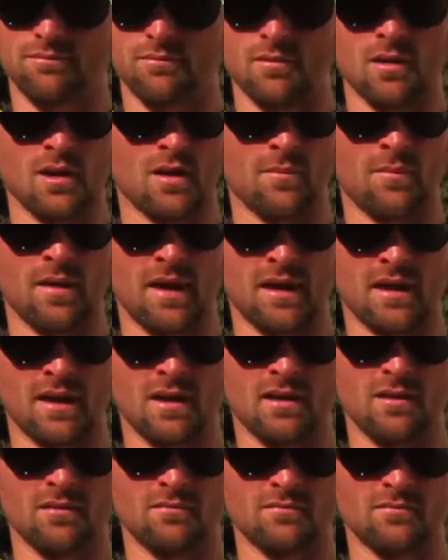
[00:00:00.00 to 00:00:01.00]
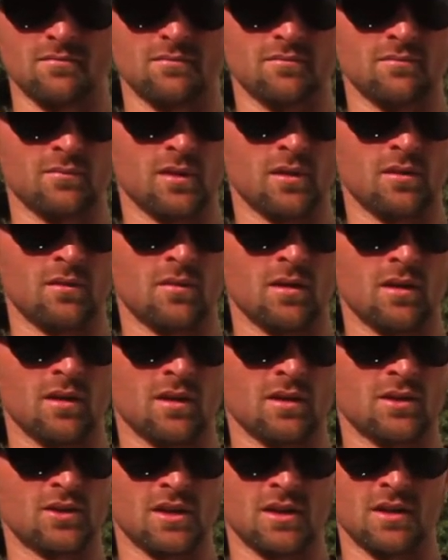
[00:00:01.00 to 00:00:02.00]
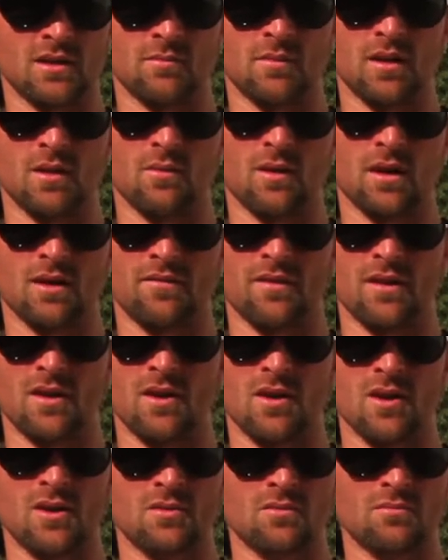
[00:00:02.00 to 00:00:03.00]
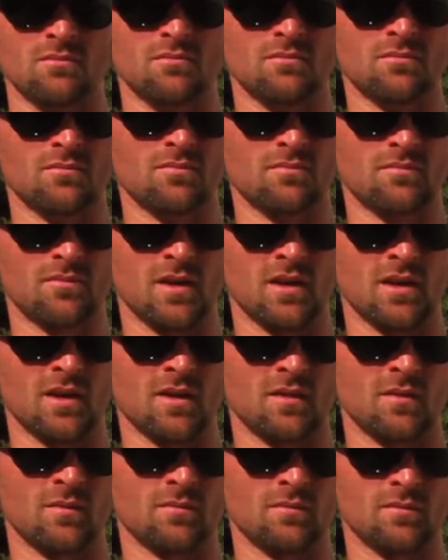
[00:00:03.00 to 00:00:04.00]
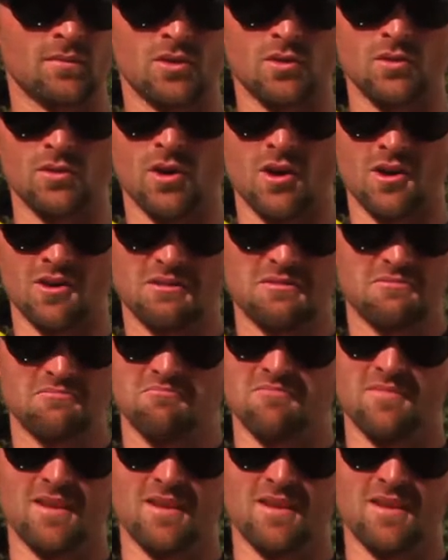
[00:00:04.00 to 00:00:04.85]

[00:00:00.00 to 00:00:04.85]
hang out with Sheena, my wife, at home, 2 dogs.